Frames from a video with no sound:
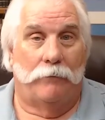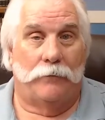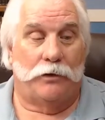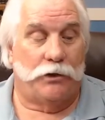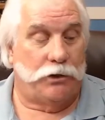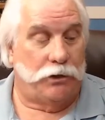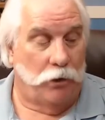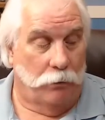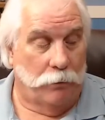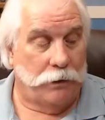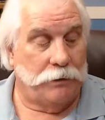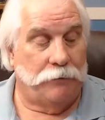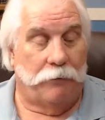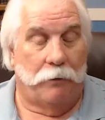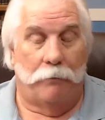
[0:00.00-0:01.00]
So
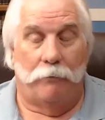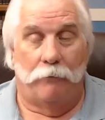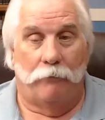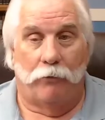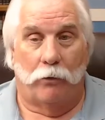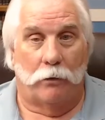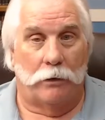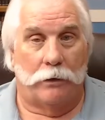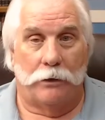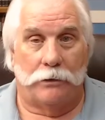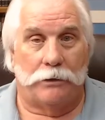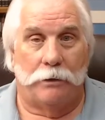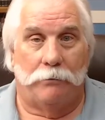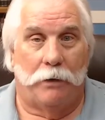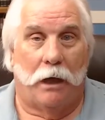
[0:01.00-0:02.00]
much for
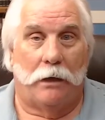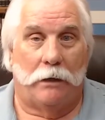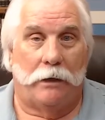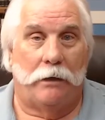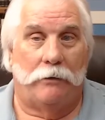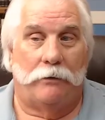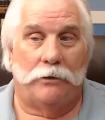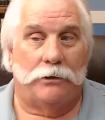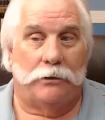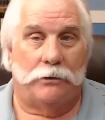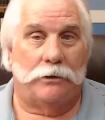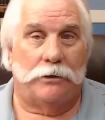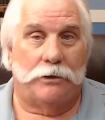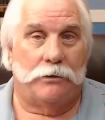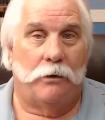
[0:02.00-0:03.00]
leadership not leading the
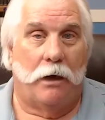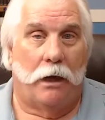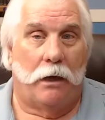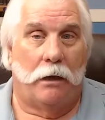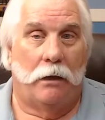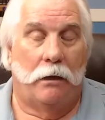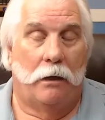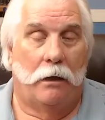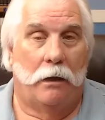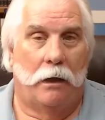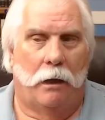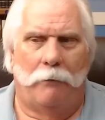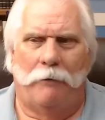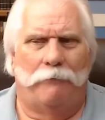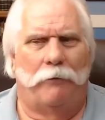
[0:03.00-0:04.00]
church astray.
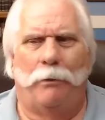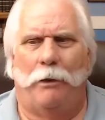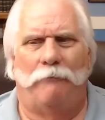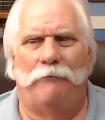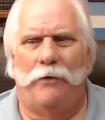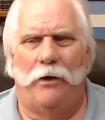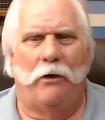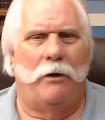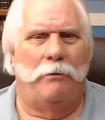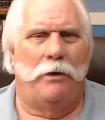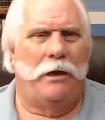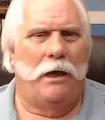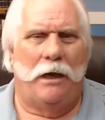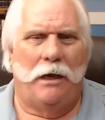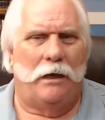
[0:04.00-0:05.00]
I mean, from the very
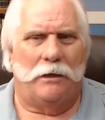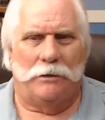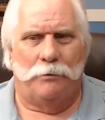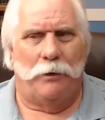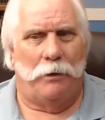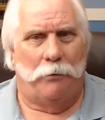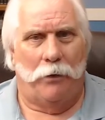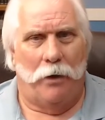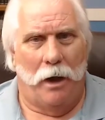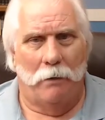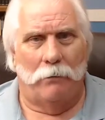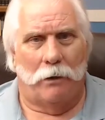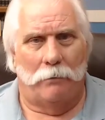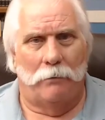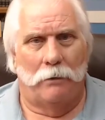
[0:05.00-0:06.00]
beginning, it's been a problem.